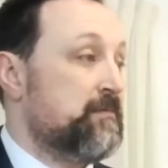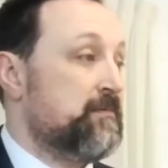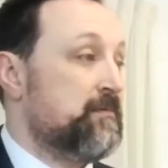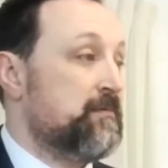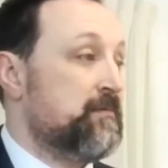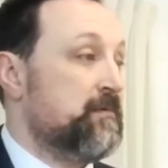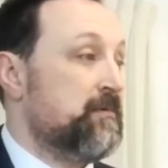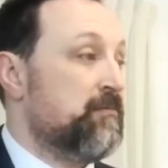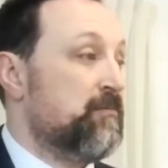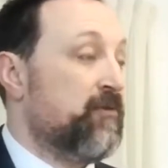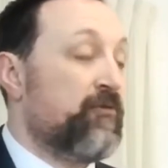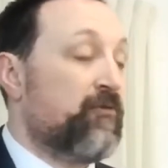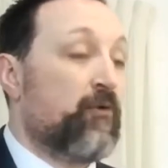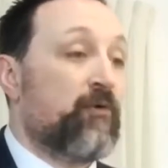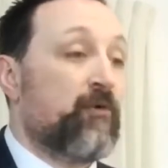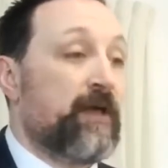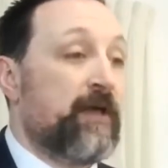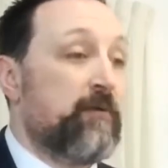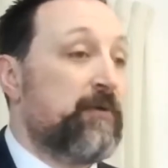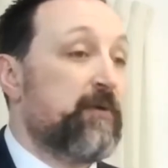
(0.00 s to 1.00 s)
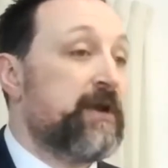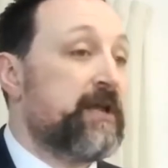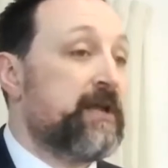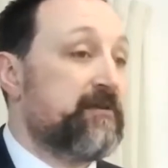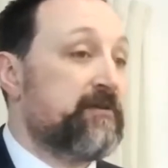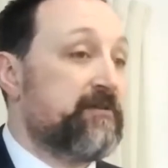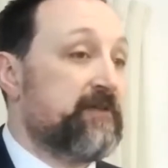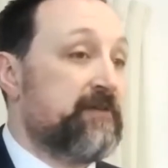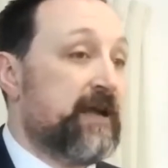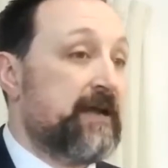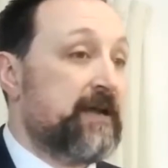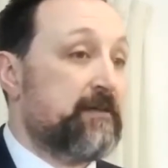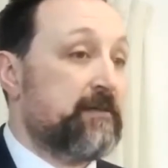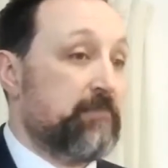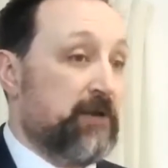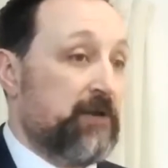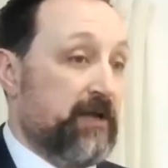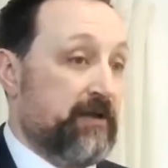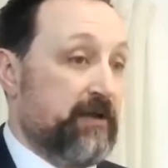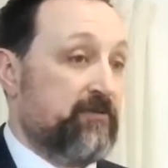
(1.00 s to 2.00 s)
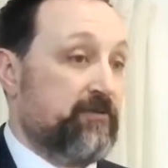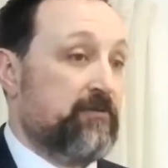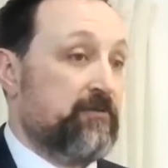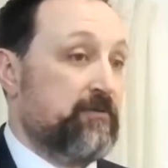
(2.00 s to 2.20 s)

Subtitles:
before they went in to take the place.